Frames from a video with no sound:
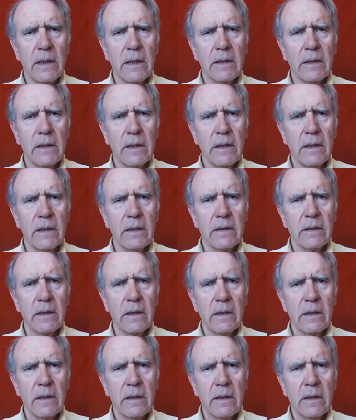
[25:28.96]
That is,
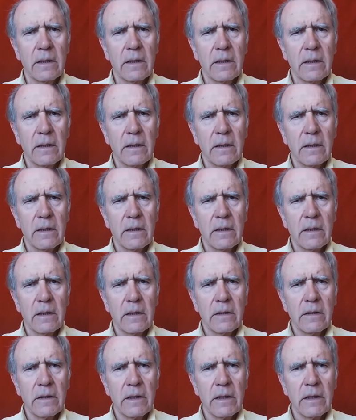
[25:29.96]

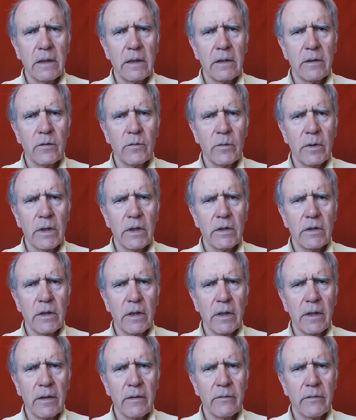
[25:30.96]
this
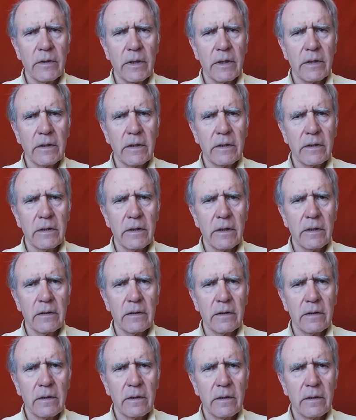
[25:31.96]
which has the
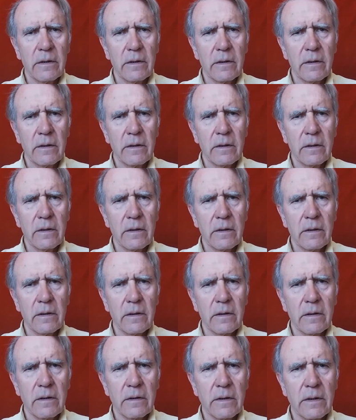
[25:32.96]
existence.
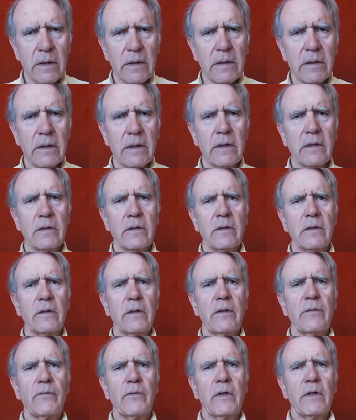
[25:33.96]
This is the
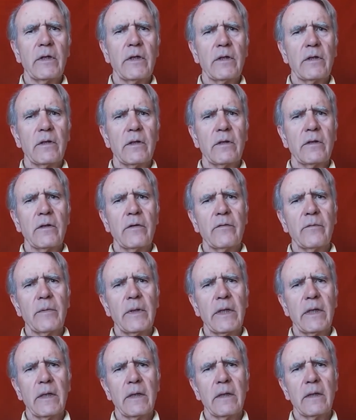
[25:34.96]
definition of
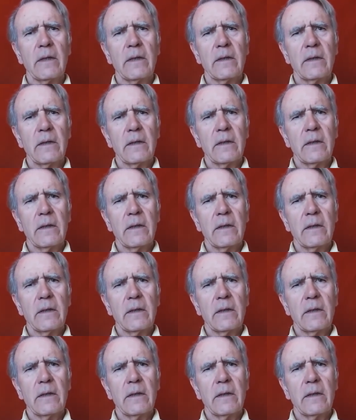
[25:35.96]
being.